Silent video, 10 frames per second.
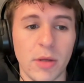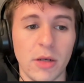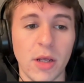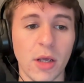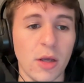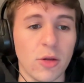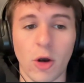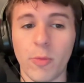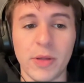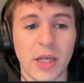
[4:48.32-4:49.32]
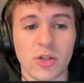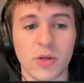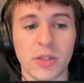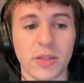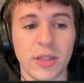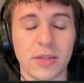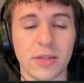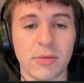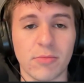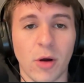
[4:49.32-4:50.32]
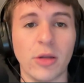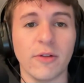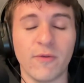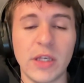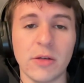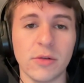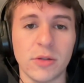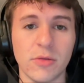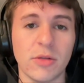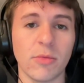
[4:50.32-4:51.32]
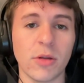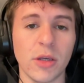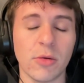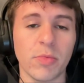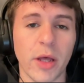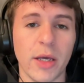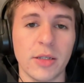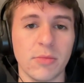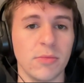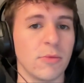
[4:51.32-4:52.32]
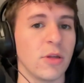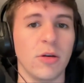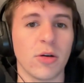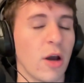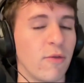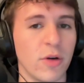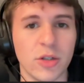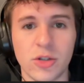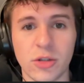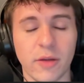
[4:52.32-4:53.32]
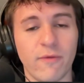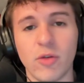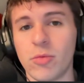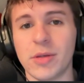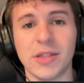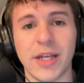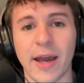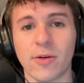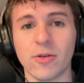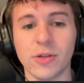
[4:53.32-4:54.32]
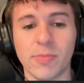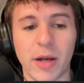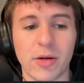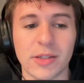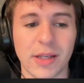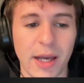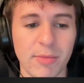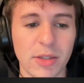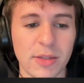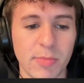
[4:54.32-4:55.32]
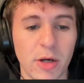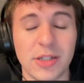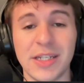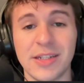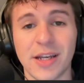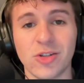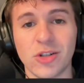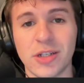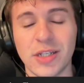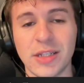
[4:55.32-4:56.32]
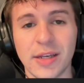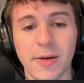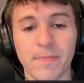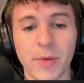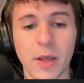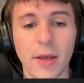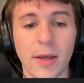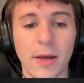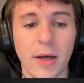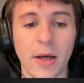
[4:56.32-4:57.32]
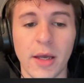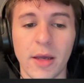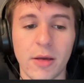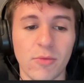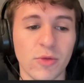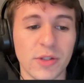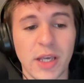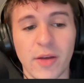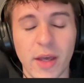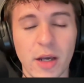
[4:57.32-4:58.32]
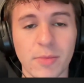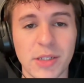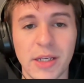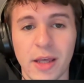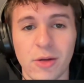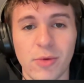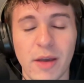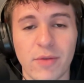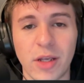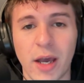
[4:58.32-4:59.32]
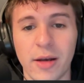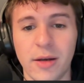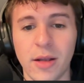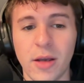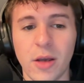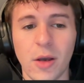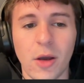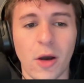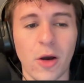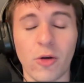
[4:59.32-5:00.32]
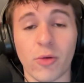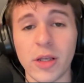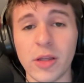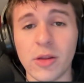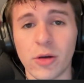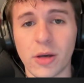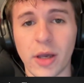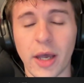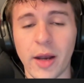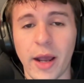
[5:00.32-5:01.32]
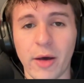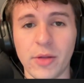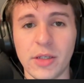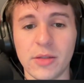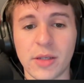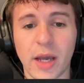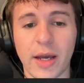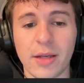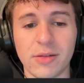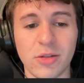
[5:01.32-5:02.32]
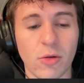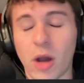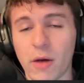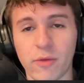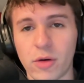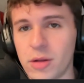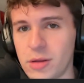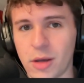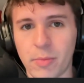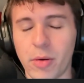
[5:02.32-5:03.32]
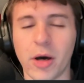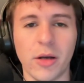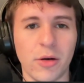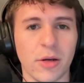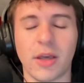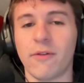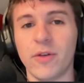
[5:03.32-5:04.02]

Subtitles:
And they're hoping that translates on the field to some cleaner play, some cleaner coverage, fewer missed tackles, better assignments, better attention to detail. And we'll see how that comes together. We haven't gotten a great look at how these guys, you know, cover a punt or kick